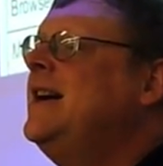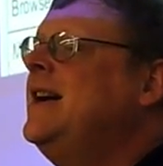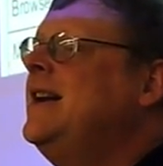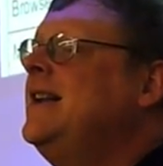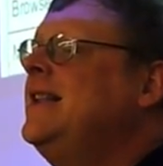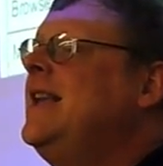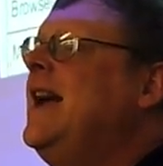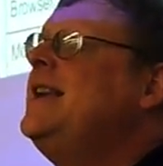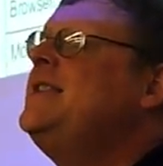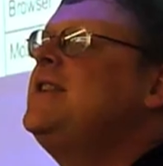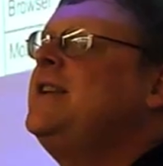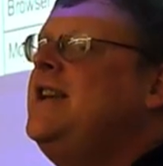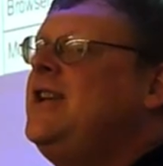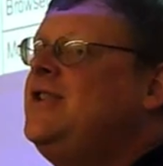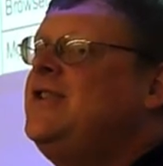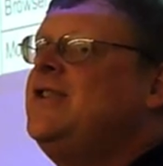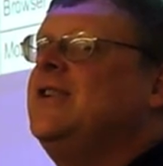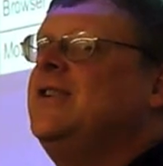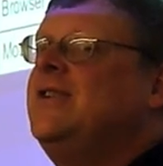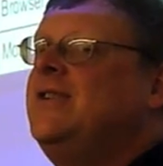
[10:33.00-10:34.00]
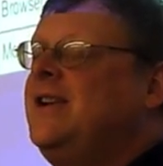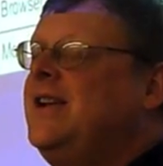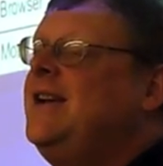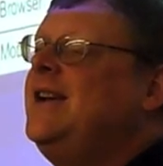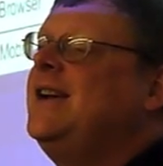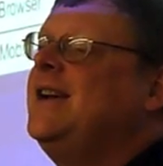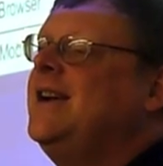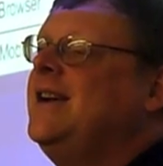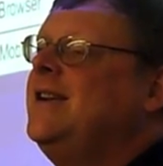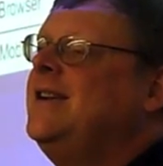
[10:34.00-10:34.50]
That's an issue,
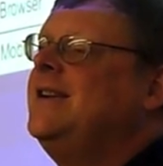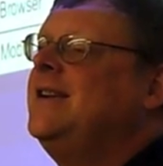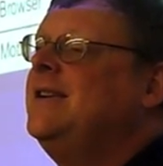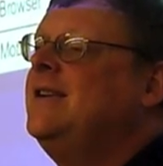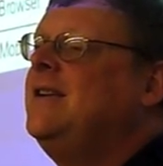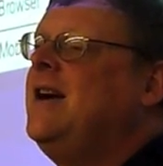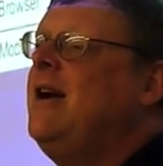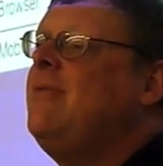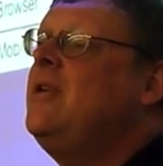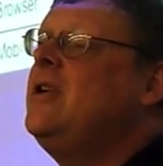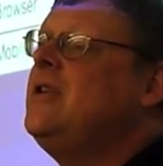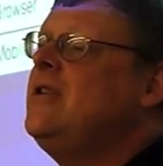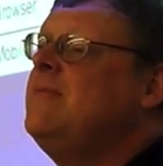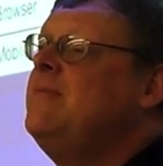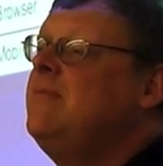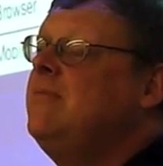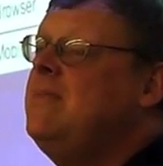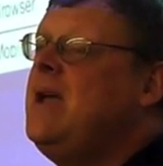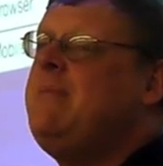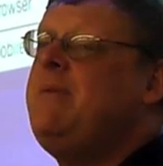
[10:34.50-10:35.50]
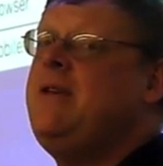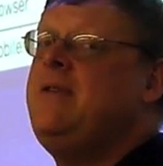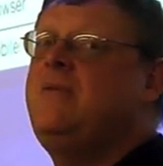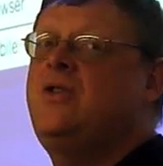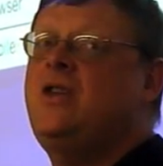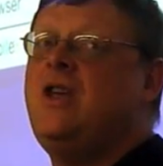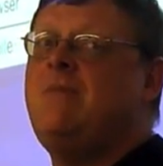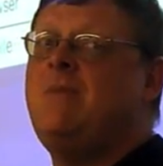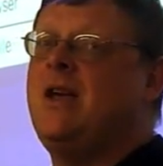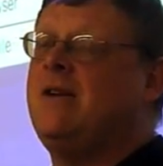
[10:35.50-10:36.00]
yeah. I wonder, maybe
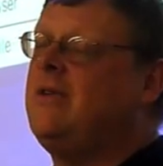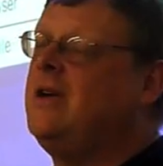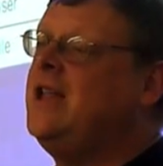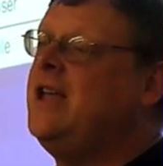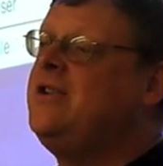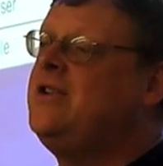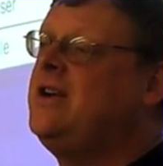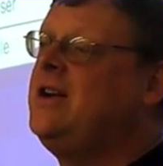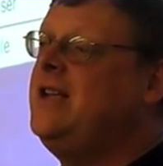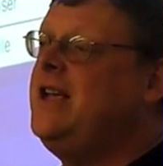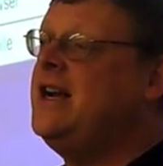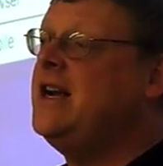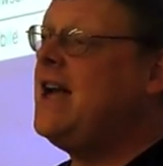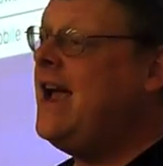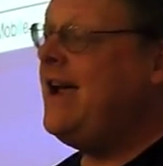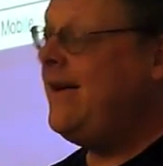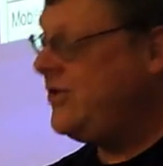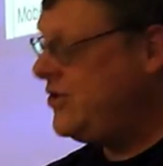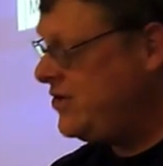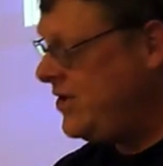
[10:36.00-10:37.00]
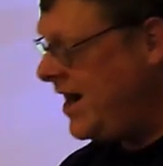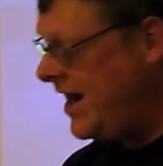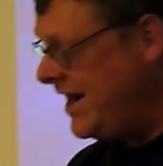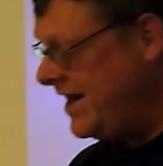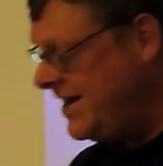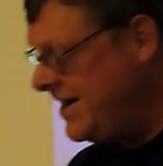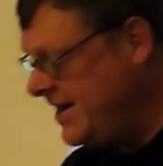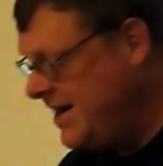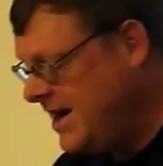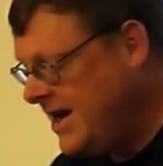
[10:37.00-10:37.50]
Gmail will let you delete it, I haven't tried.
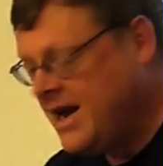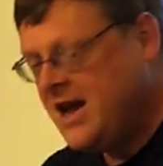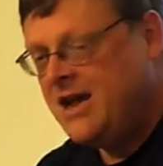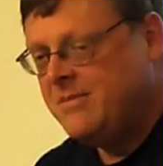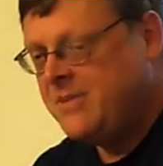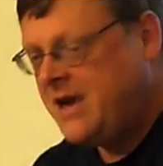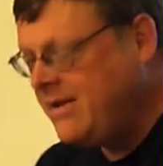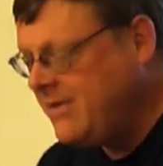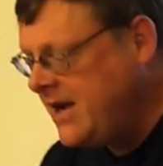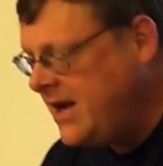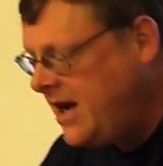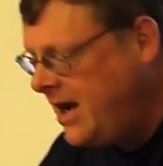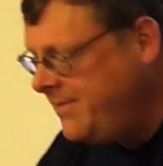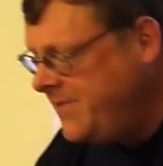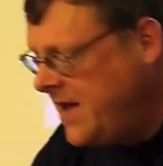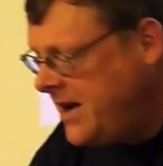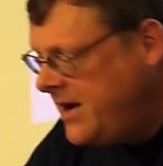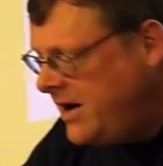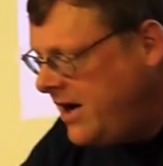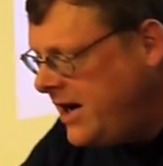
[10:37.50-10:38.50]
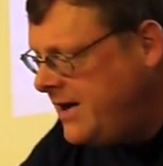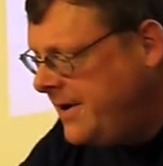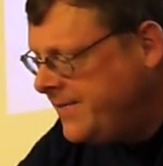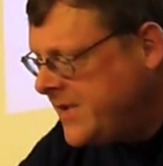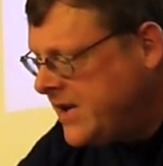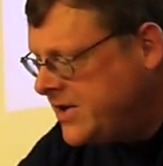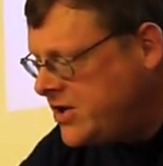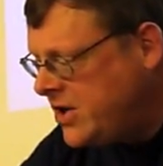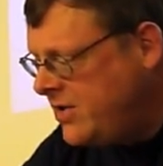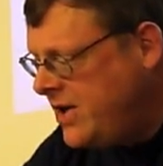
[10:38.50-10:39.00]
But anyway, all right,
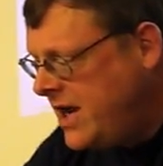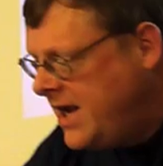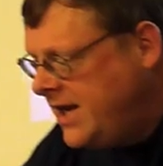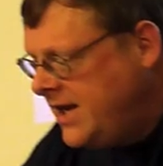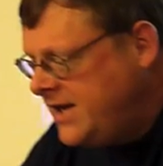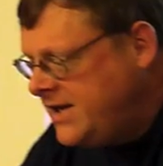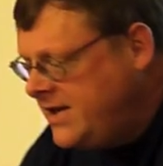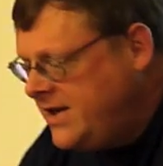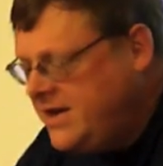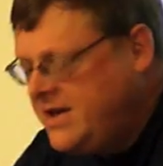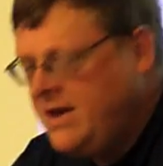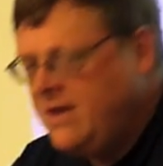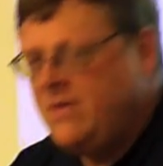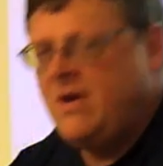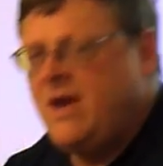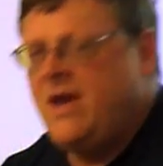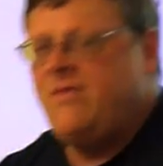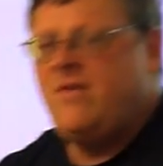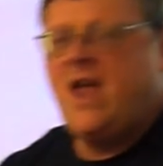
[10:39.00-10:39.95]
so if you